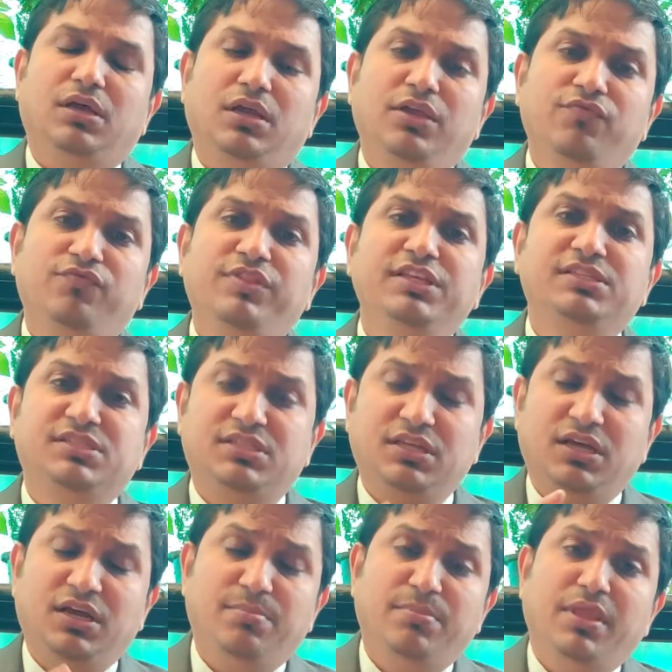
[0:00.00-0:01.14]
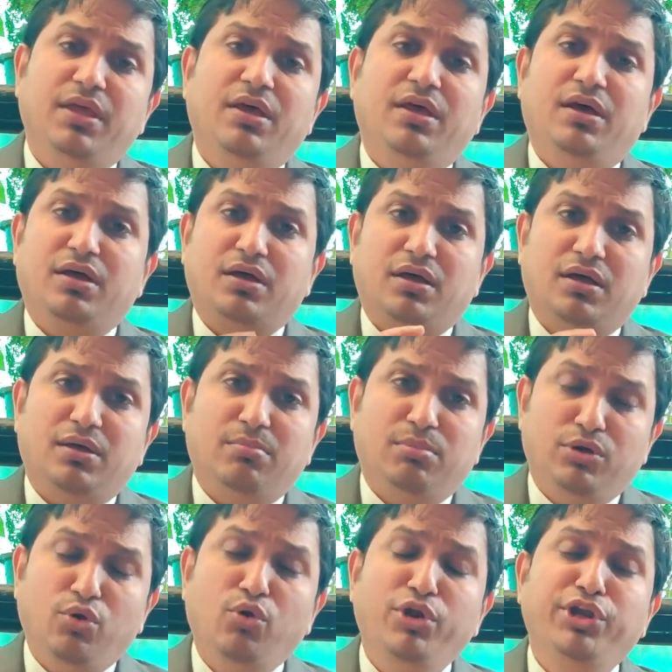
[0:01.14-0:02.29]
If these
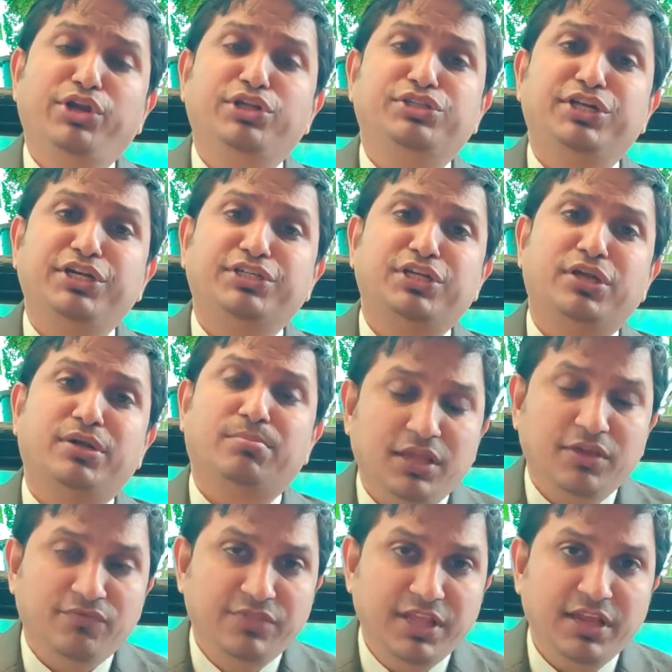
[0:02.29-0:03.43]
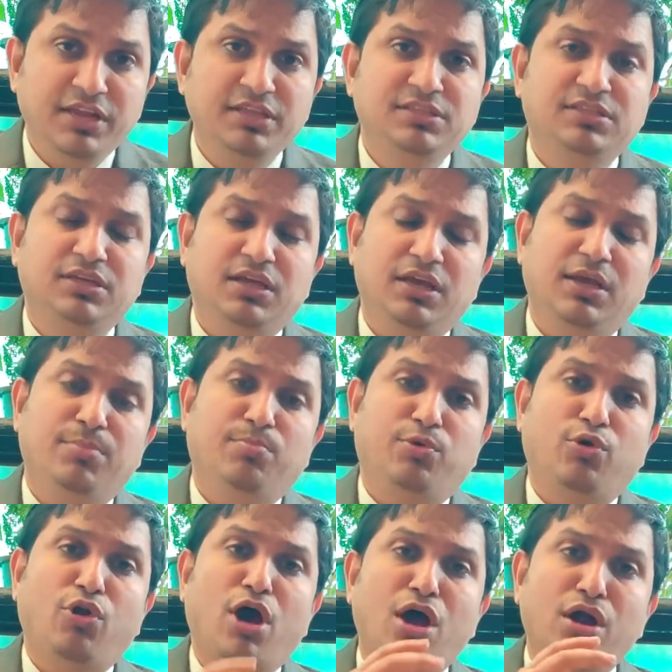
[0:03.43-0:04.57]
low interest rates are, if there is a
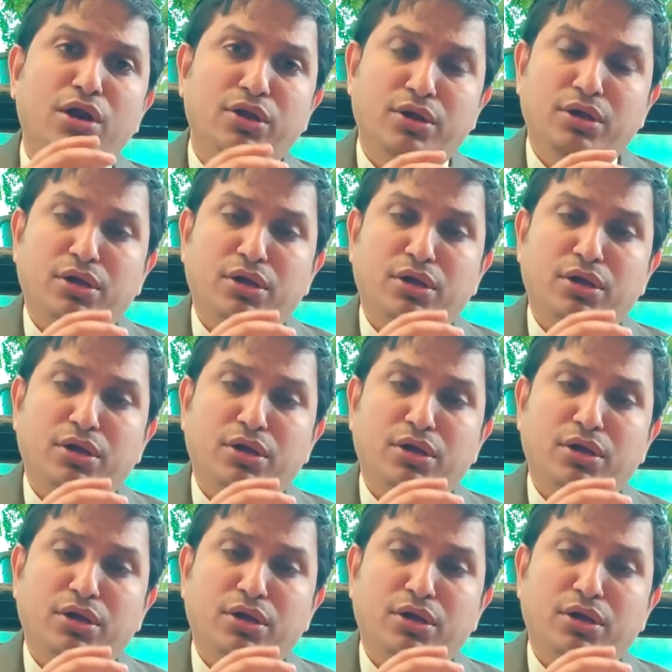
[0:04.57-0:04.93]
prolonged